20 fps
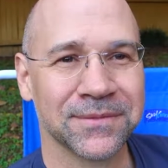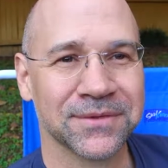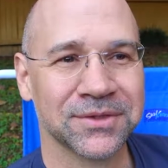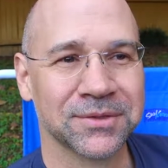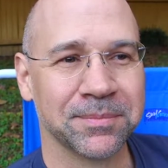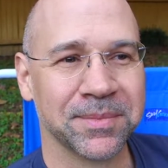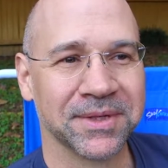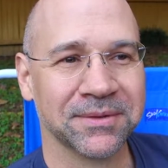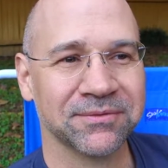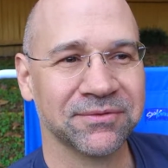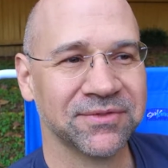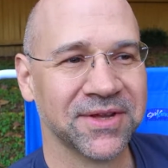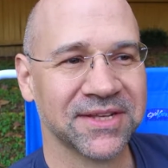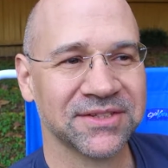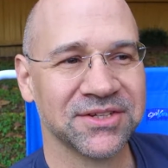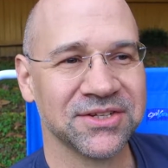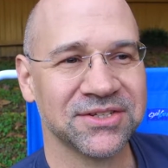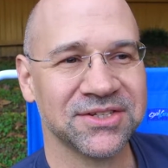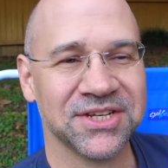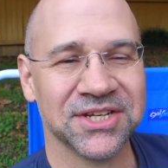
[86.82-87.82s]
the big
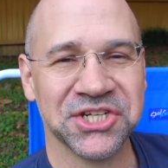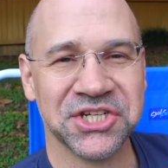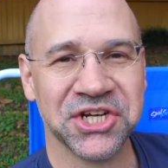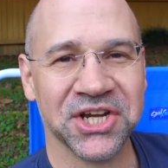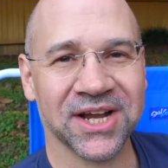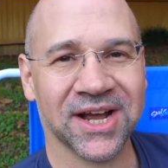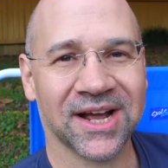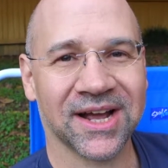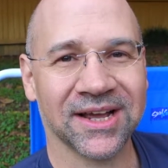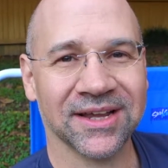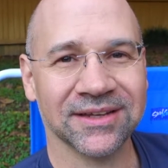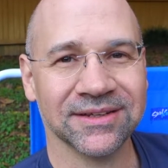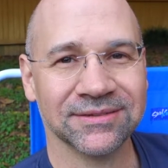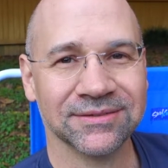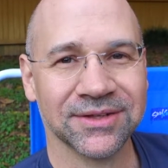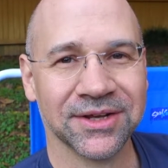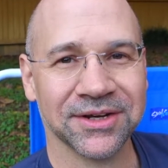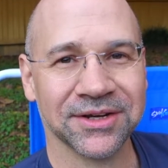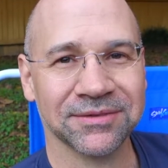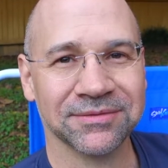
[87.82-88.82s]
fancy CGI
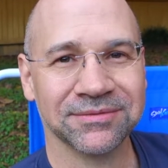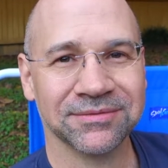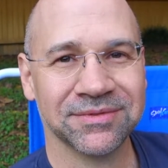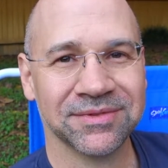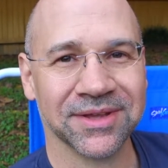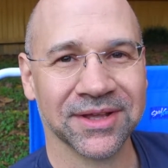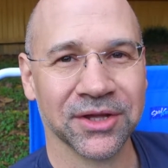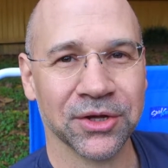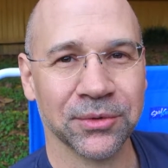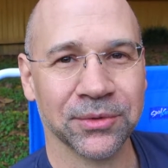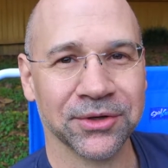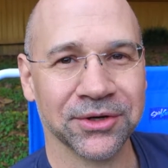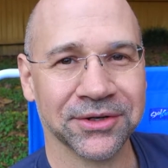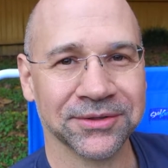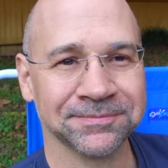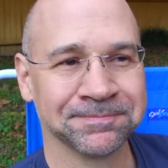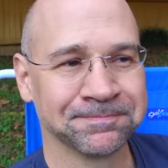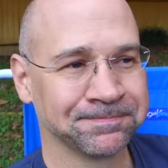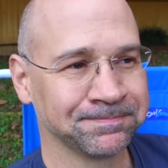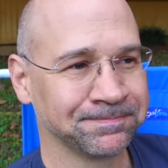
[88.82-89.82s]
kind of thing going on.